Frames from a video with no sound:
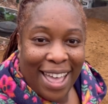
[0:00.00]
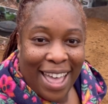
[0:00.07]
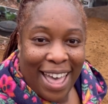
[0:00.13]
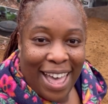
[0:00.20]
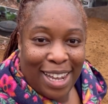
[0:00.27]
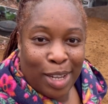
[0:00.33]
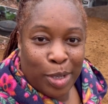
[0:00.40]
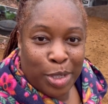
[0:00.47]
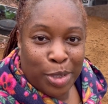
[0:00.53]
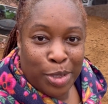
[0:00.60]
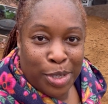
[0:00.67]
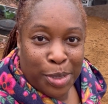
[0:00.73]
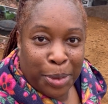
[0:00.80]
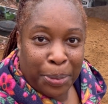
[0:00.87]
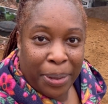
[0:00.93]
Hello
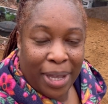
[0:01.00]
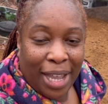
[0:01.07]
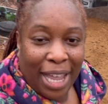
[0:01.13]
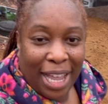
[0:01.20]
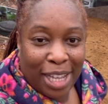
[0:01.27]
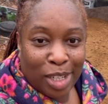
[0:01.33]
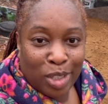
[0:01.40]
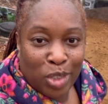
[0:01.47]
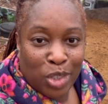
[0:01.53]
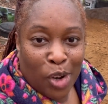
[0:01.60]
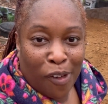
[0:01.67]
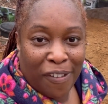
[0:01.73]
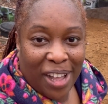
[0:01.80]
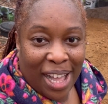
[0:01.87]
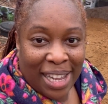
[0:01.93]
YouTube,
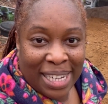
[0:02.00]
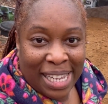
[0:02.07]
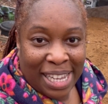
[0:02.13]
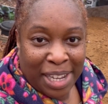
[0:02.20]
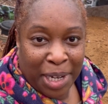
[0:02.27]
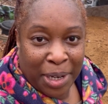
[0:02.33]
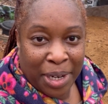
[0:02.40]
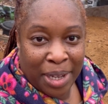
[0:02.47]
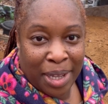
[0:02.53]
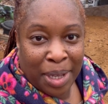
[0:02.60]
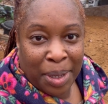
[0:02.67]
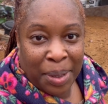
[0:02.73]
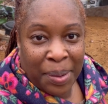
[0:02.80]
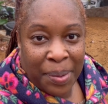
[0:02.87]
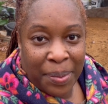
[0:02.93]
Jovan here
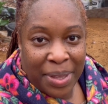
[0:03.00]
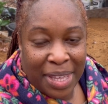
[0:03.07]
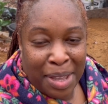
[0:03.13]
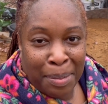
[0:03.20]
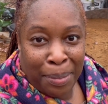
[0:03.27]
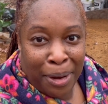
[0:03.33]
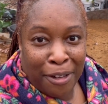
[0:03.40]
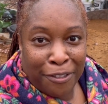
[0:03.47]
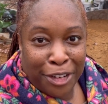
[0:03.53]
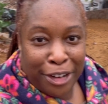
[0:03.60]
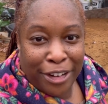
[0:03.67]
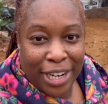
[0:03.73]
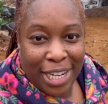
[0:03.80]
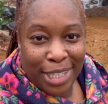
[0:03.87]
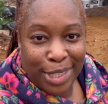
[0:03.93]
with Imperfect
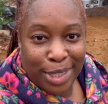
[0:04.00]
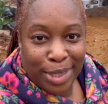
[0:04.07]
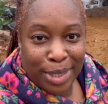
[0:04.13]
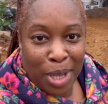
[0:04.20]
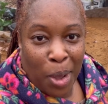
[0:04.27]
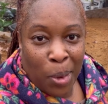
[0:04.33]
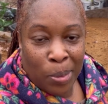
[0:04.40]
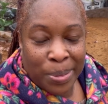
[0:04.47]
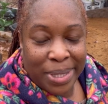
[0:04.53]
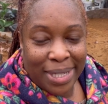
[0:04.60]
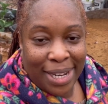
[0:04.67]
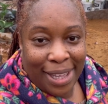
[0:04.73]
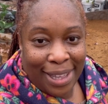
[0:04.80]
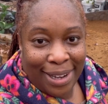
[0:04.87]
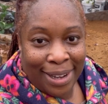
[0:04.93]
Creations
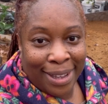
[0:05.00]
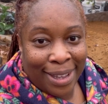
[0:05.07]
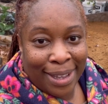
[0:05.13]
Homestead,